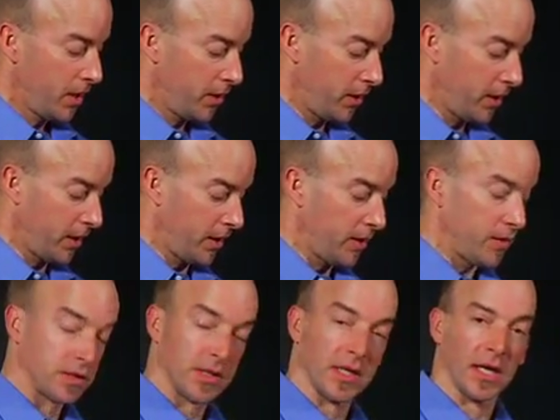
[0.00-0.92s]
you're going to
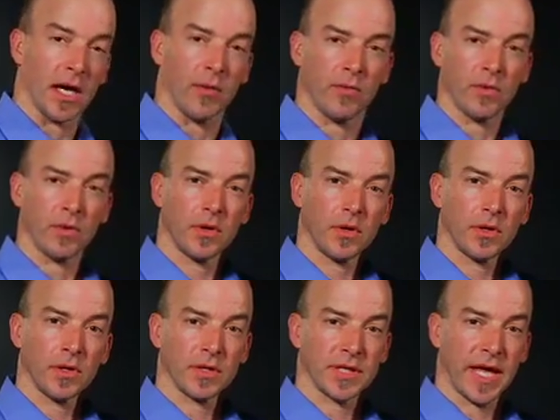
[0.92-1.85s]
use the
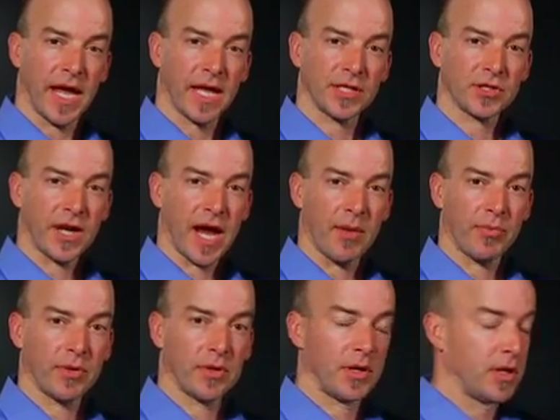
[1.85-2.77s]
hand
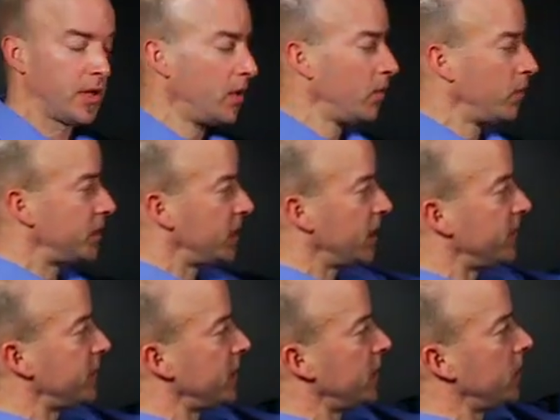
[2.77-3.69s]
strap, which
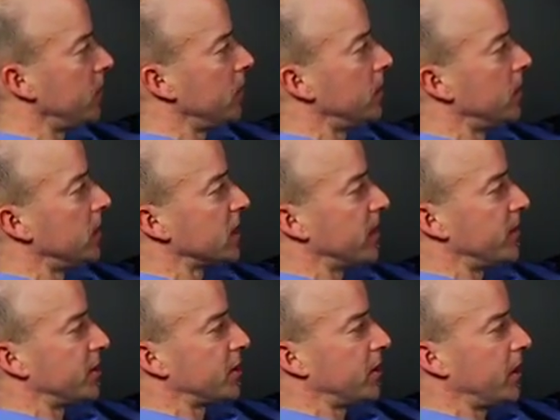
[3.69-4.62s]
gives you some
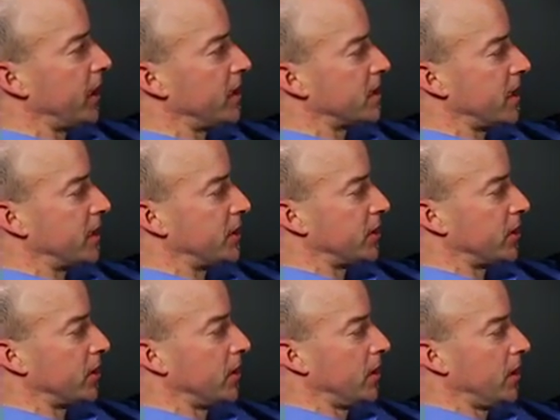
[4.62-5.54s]
assurance that
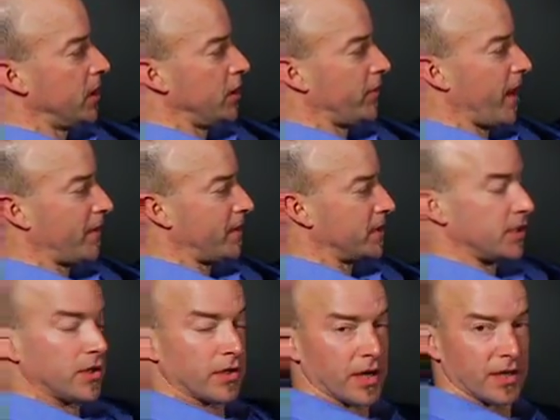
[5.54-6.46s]
you've got
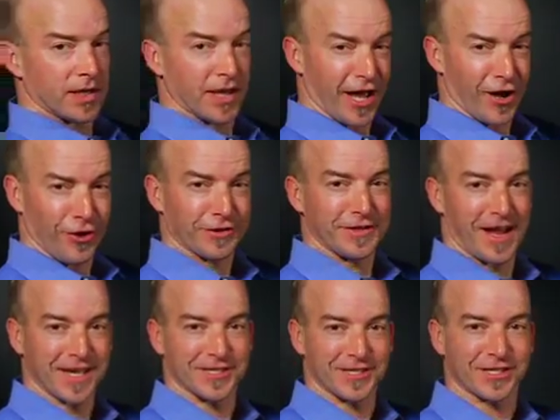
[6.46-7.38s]
this unit held
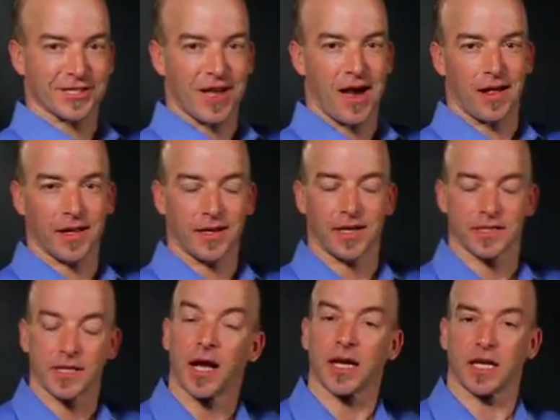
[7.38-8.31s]
nice and solid and
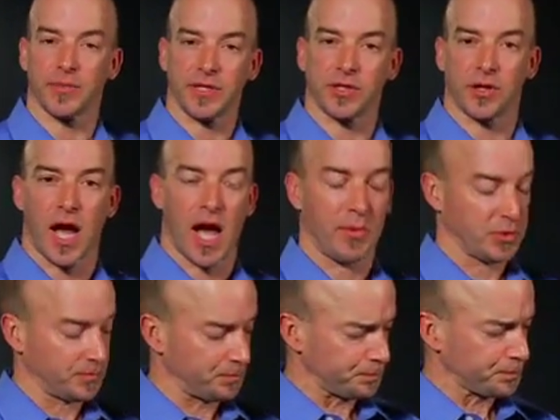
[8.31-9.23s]
it's not going to be dropped.